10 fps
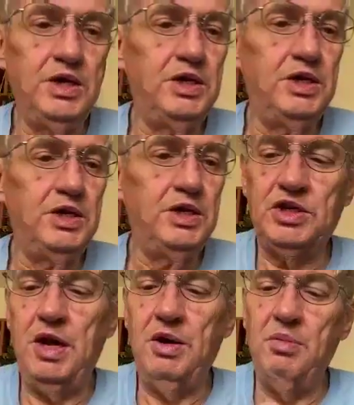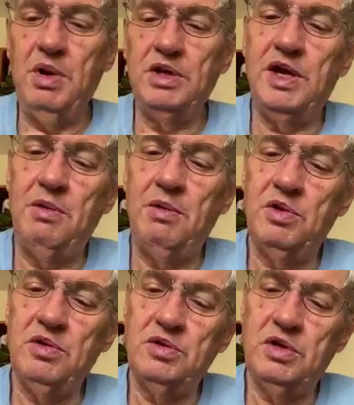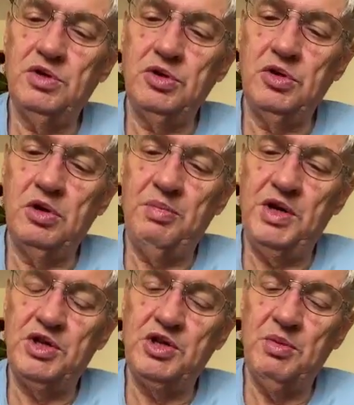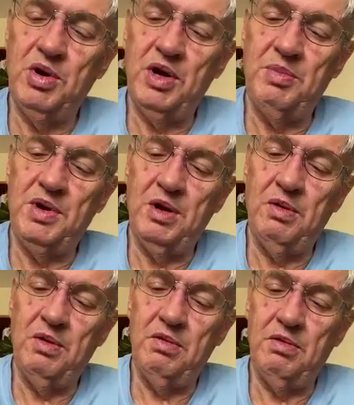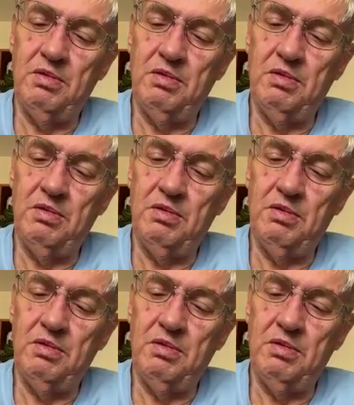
This is a standard mustad one, so I'm just going to pinch the barb down